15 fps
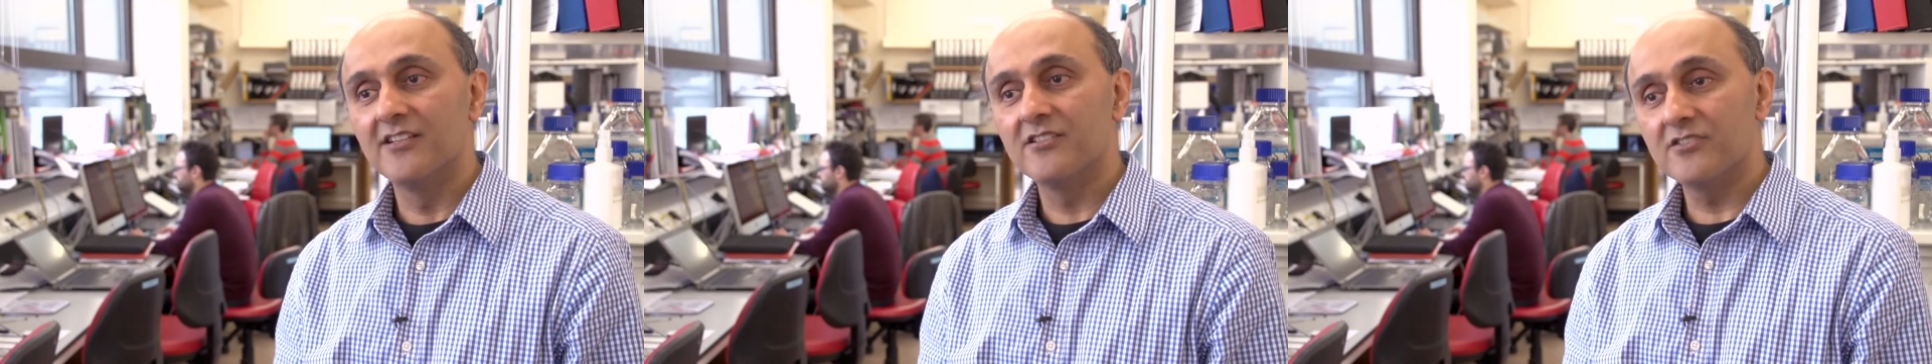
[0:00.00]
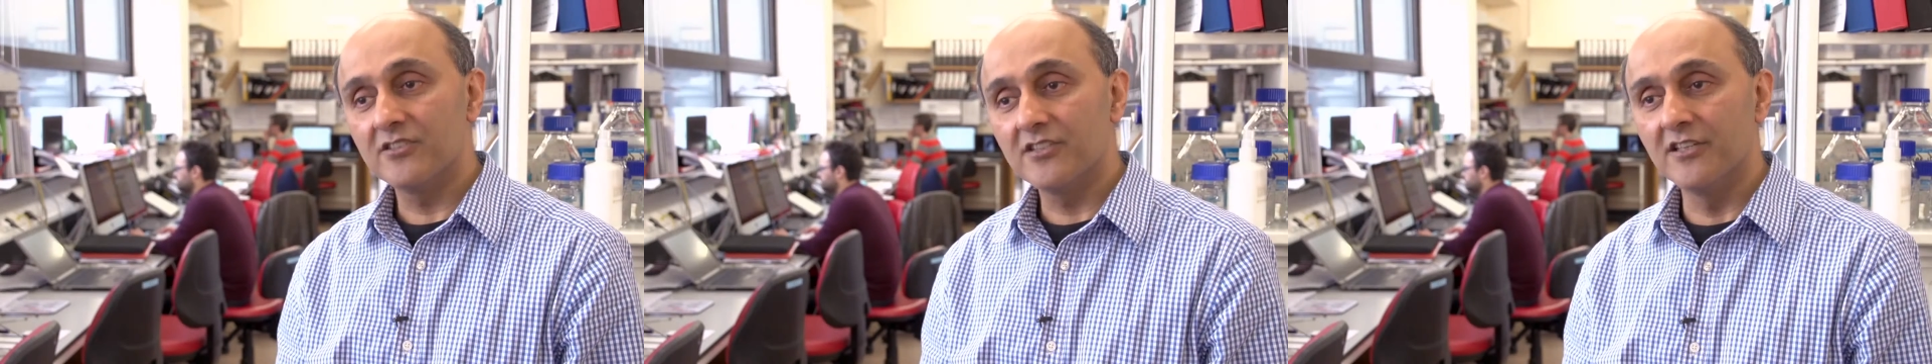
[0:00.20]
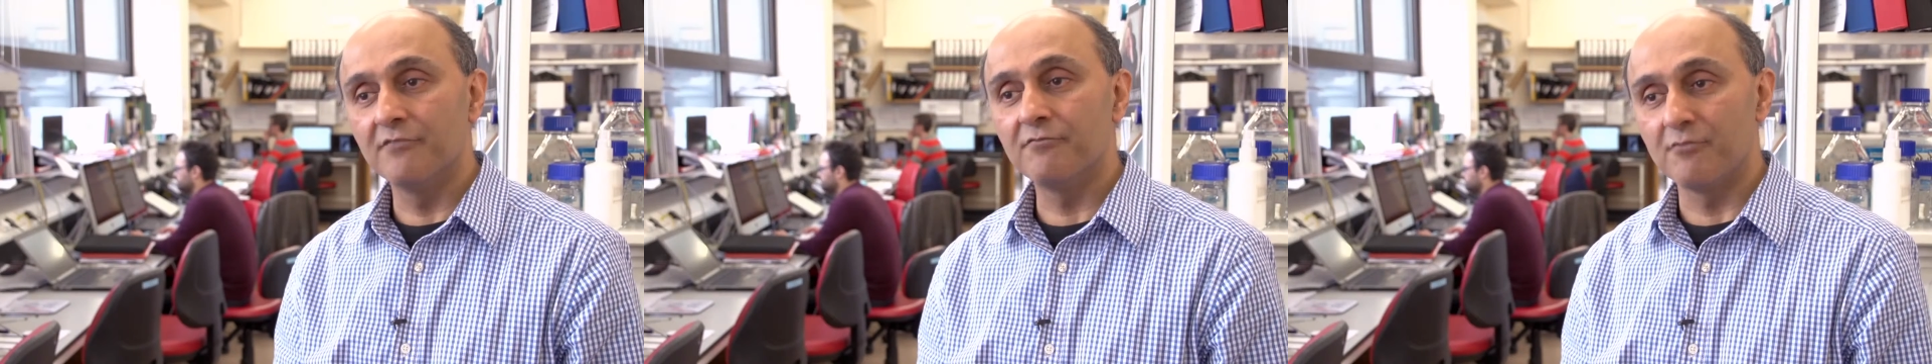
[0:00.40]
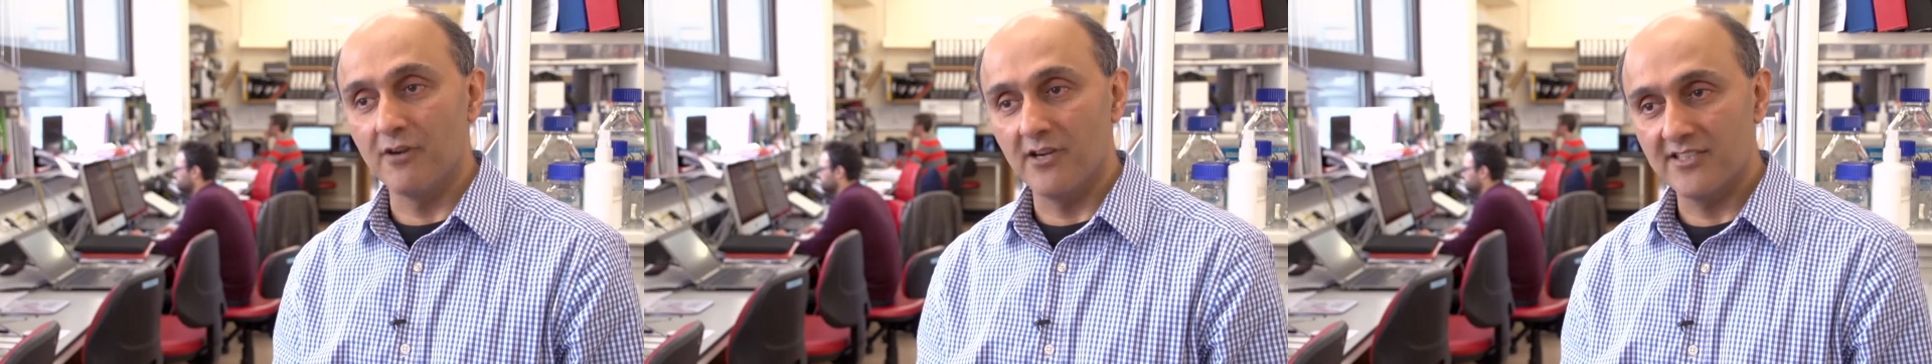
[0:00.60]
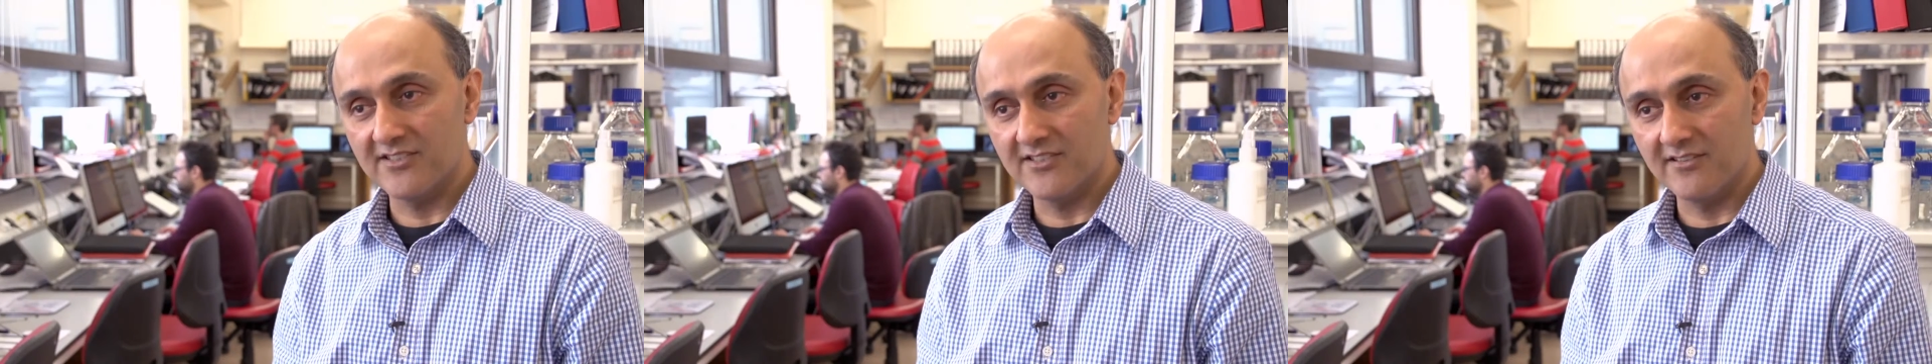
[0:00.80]
to give
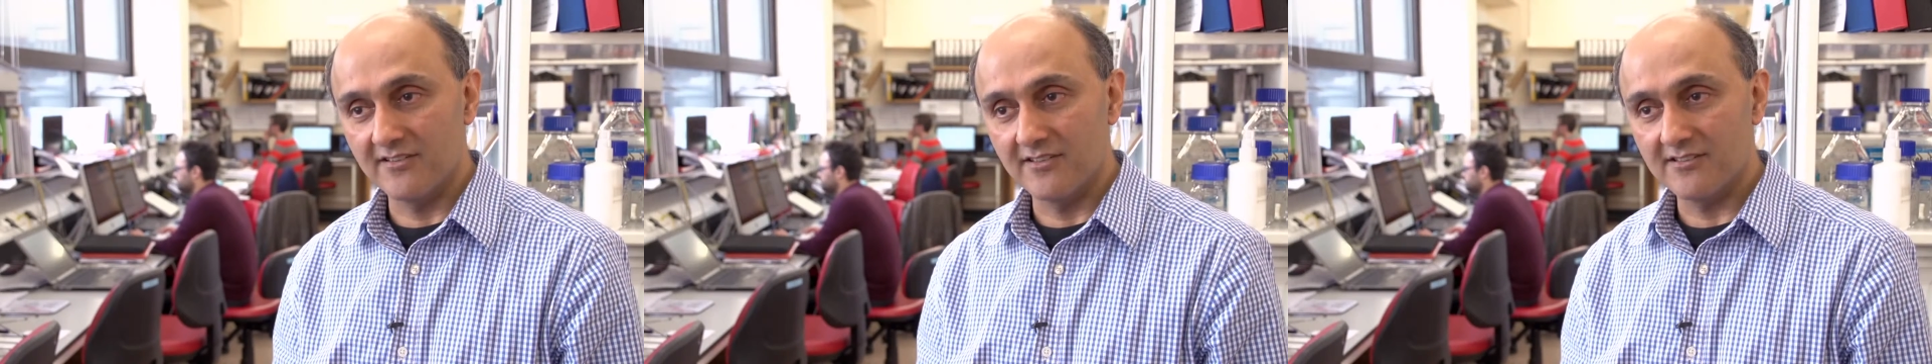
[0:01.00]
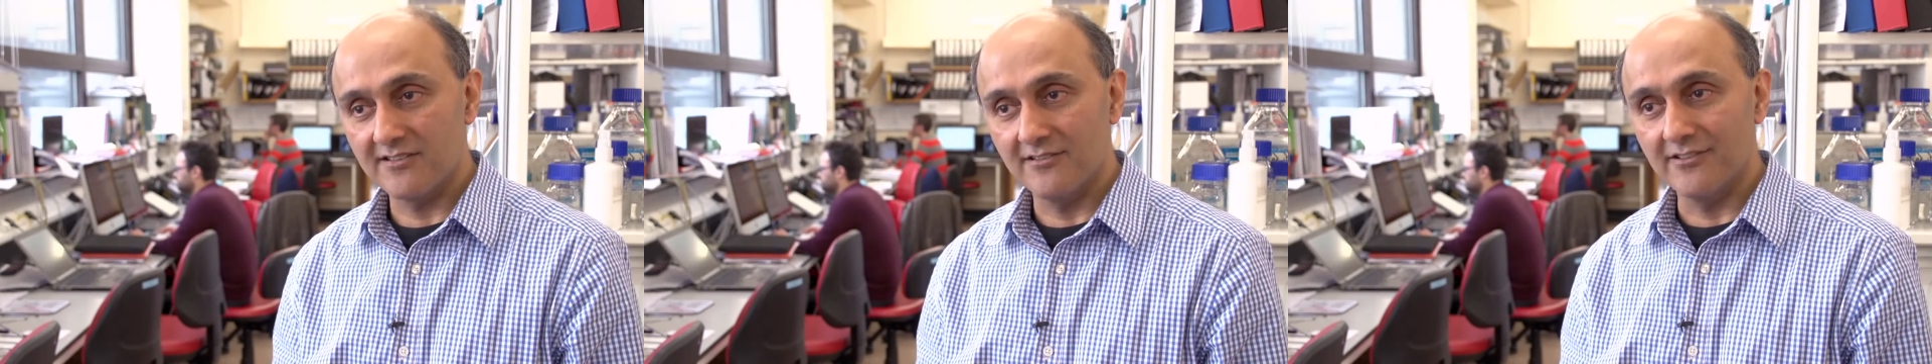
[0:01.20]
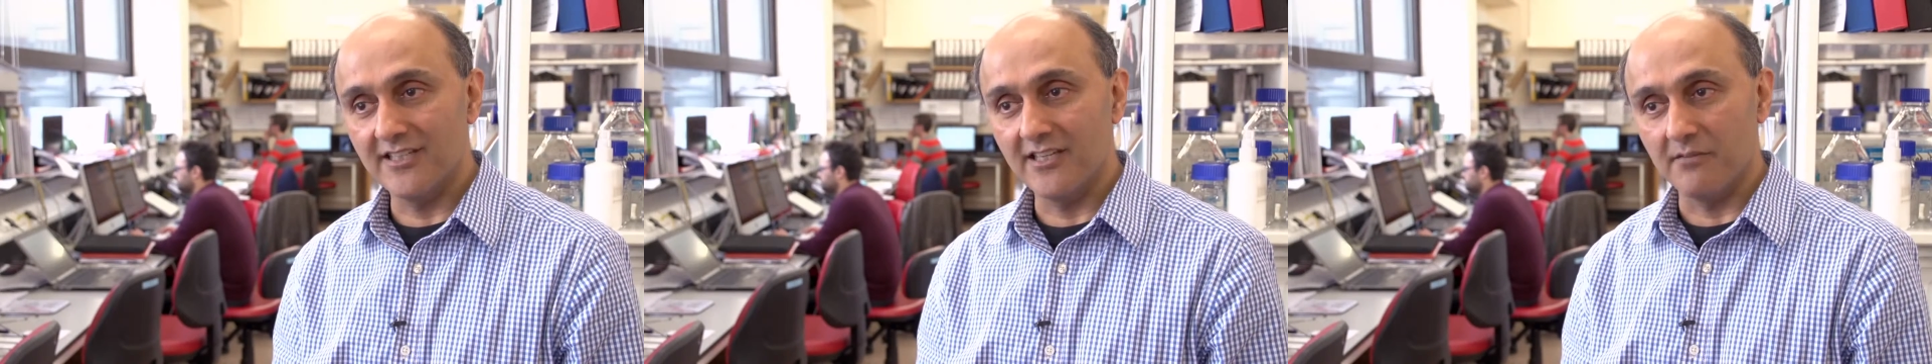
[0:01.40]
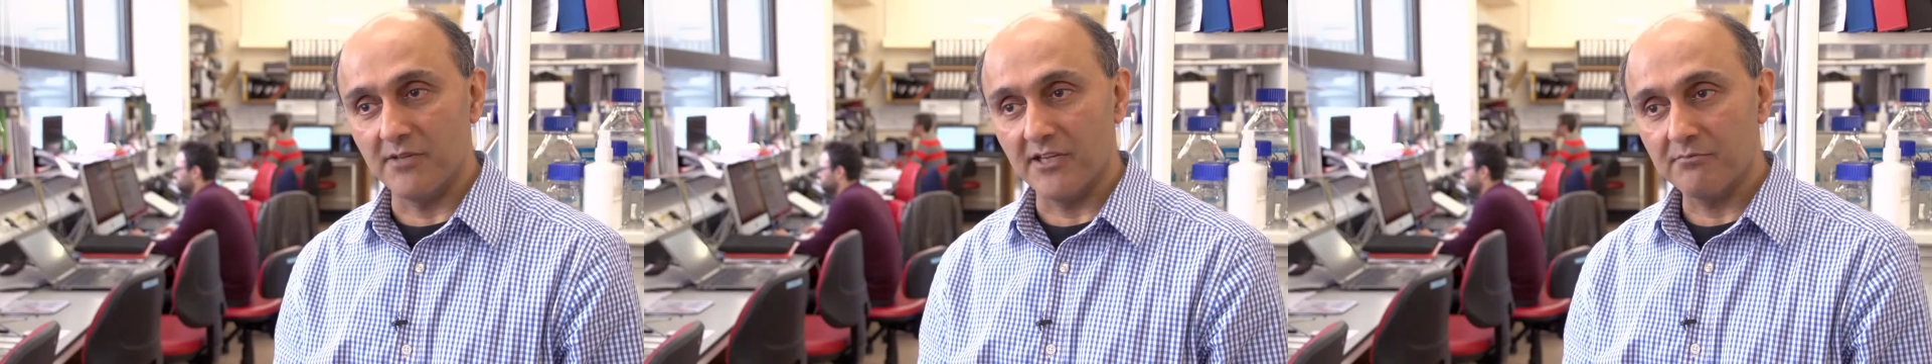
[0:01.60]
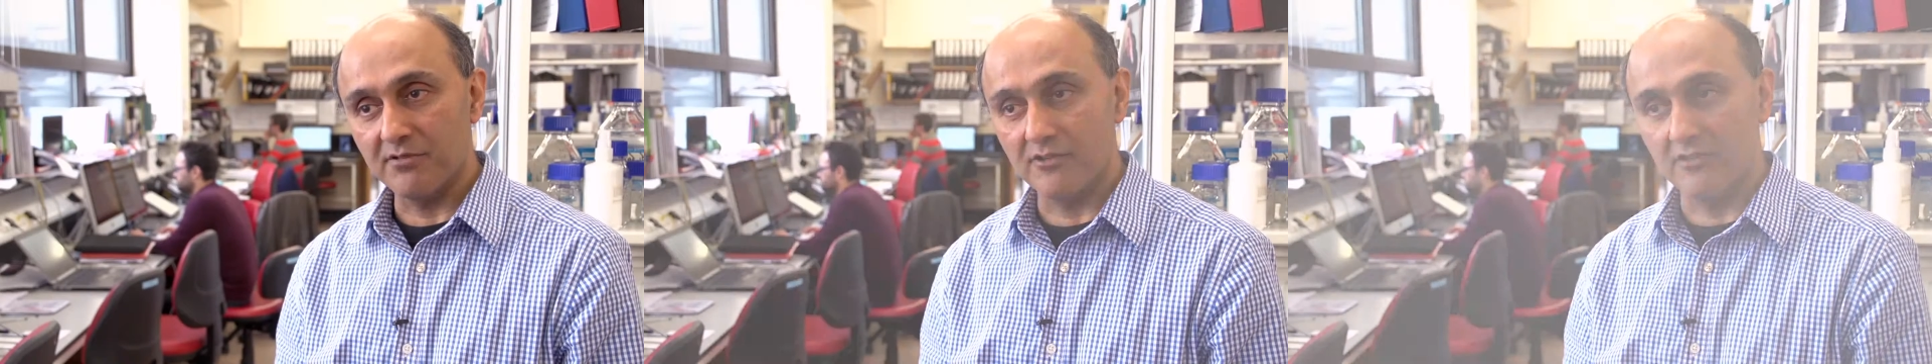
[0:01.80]
rise to this
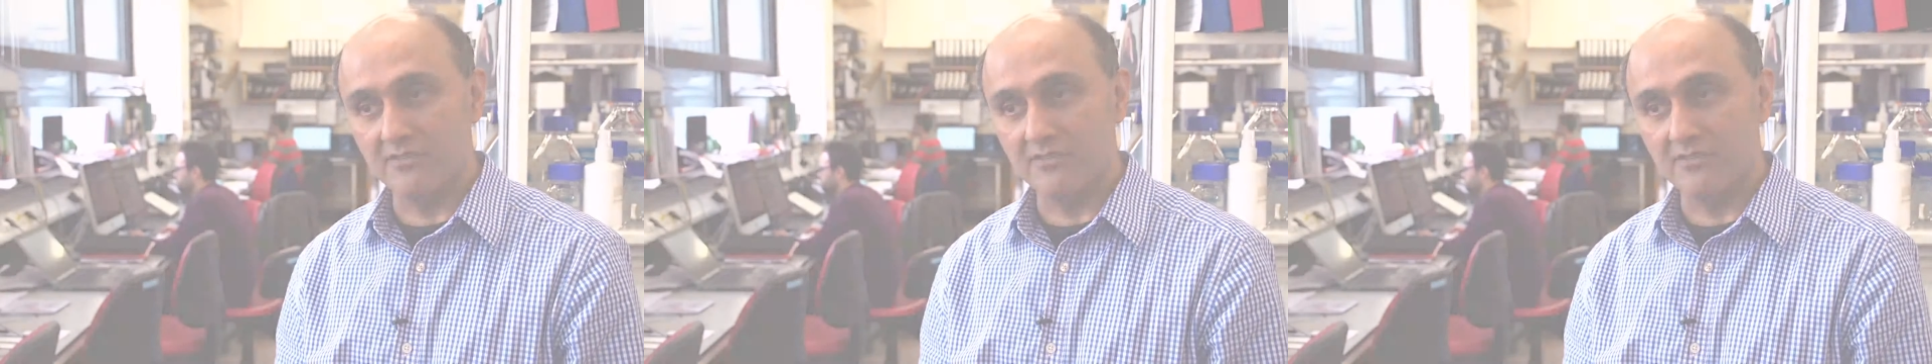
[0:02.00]
leukemic